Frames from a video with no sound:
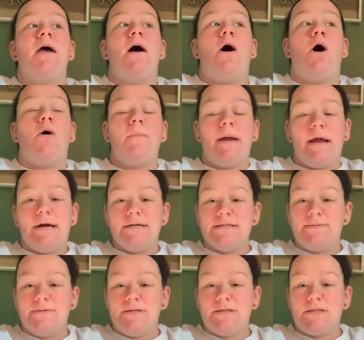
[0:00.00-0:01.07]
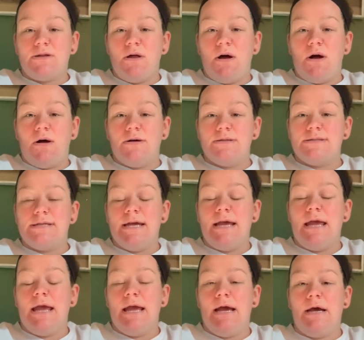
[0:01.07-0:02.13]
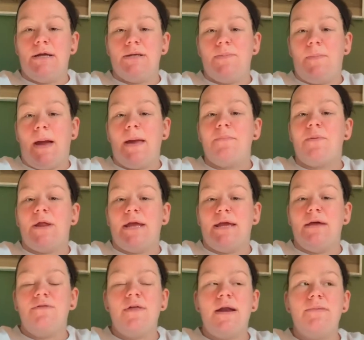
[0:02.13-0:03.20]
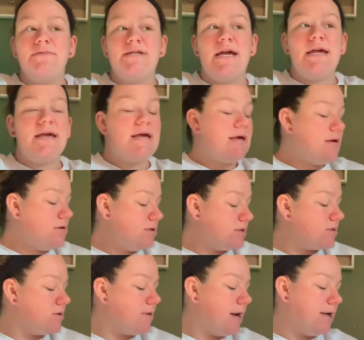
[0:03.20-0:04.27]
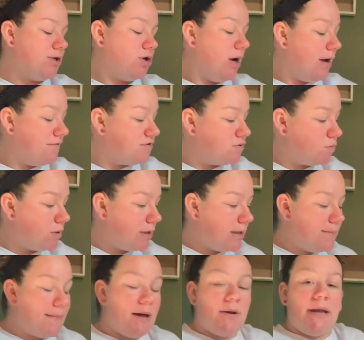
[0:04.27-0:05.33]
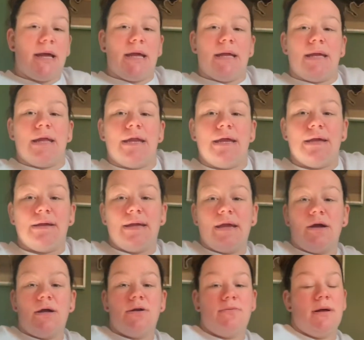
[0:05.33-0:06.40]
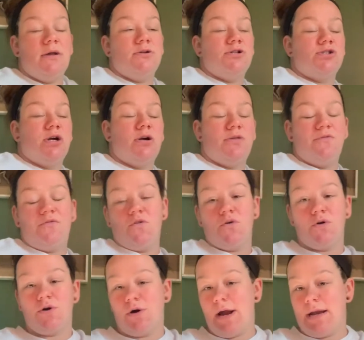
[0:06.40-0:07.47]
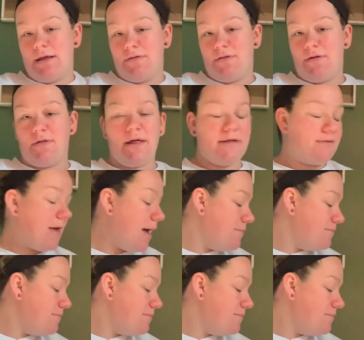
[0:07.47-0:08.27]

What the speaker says: all my husband's clothes, and my blanket that I'm taking so that I don't have to worry about it getting carried around or drug on the floor or anything like that.